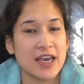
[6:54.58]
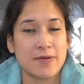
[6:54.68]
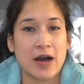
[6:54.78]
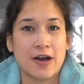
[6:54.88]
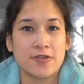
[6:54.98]

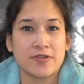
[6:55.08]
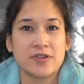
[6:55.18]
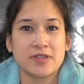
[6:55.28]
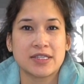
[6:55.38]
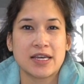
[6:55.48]
about
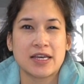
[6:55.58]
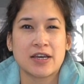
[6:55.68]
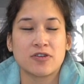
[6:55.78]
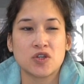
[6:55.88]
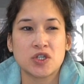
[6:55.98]
others, and
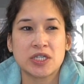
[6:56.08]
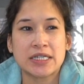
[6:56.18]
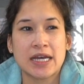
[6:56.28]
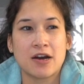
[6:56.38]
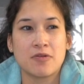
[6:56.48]
I
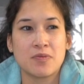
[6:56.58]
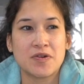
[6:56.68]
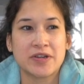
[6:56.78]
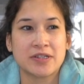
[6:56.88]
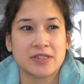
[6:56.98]
learned how
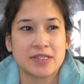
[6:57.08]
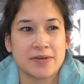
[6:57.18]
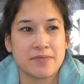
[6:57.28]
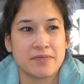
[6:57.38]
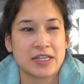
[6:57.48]
important
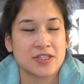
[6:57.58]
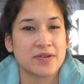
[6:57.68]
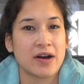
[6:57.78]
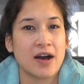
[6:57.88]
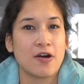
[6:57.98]

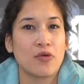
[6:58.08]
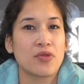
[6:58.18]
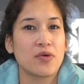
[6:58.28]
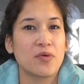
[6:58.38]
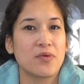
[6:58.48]
mental health
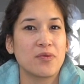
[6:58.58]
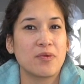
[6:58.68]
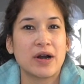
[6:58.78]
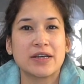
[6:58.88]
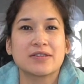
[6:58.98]

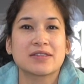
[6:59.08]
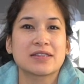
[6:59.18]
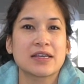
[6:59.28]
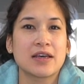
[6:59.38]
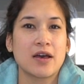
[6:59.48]

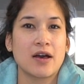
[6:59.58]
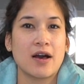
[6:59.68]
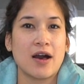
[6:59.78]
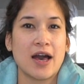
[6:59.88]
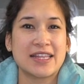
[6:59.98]
was,
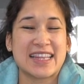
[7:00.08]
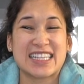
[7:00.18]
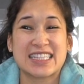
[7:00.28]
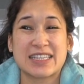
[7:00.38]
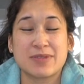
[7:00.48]
and
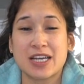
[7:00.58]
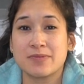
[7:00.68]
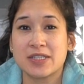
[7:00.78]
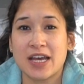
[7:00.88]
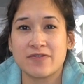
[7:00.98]
that
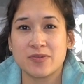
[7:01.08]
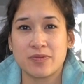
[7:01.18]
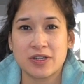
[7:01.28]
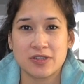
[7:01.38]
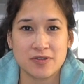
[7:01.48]
sometimes you have to put